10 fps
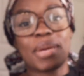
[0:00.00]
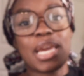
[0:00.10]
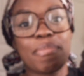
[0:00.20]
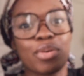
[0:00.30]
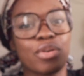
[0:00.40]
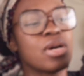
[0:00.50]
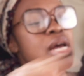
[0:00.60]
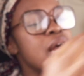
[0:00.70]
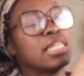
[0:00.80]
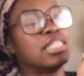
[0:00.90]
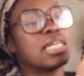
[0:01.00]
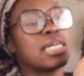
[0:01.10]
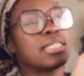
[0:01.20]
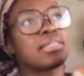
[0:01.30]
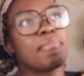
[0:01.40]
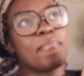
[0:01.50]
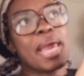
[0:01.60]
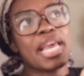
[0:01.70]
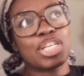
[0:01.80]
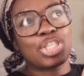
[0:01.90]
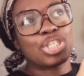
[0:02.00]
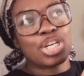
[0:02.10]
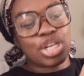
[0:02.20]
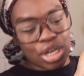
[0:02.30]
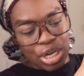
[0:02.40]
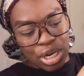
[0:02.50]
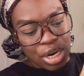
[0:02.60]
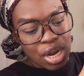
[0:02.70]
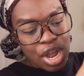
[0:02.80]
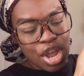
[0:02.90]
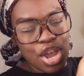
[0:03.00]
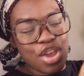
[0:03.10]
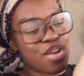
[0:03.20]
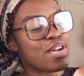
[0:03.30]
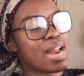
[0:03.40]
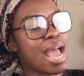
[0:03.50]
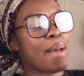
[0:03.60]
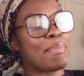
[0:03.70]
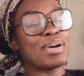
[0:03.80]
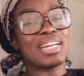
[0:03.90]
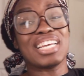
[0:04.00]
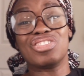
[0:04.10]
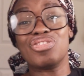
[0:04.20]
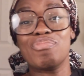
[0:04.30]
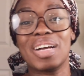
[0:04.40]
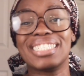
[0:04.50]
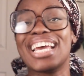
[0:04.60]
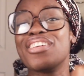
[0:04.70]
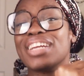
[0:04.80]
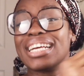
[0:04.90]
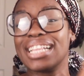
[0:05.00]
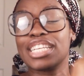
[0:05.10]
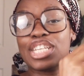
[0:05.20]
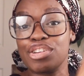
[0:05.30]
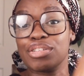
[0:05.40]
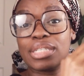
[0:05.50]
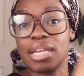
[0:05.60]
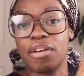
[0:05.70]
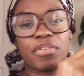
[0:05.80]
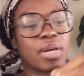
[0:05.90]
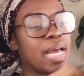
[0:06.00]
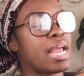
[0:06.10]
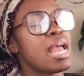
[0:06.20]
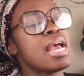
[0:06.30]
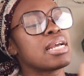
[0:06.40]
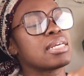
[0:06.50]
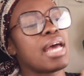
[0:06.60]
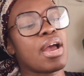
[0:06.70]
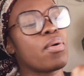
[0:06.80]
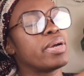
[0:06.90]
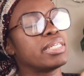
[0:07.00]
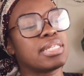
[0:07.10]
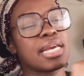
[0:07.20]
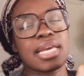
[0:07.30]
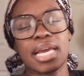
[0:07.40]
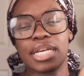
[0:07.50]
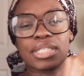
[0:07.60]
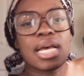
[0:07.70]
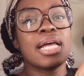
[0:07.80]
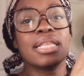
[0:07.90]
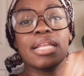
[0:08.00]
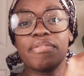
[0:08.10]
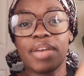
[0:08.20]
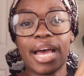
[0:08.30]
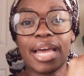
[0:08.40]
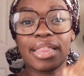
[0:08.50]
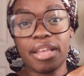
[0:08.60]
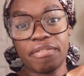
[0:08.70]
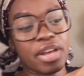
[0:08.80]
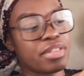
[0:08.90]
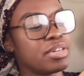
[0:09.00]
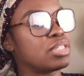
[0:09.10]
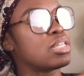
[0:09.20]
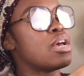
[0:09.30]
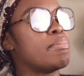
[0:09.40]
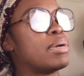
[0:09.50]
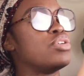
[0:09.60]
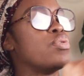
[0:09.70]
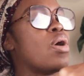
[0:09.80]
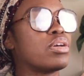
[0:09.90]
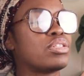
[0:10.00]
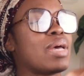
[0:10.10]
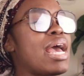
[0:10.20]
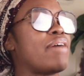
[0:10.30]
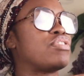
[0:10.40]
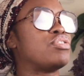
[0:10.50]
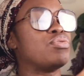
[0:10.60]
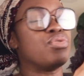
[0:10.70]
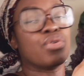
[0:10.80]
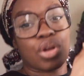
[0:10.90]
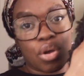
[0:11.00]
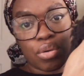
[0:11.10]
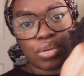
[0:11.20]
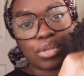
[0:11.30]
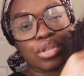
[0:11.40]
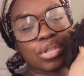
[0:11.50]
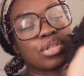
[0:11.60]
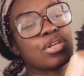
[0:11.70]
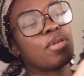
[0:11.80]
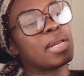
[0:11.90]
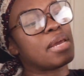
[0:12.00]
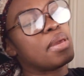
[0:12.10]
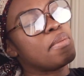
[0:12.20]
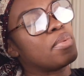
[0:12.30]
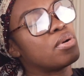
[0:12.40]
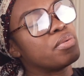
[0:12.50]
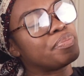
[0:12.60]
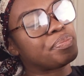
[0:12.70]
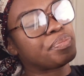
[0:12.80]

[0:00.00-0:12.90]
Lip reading: people, just make sure you're not putting too much that you're neglecting yourself, okay? Because I always think, yes, love God, love others, but you also have to do your goals. There are so many people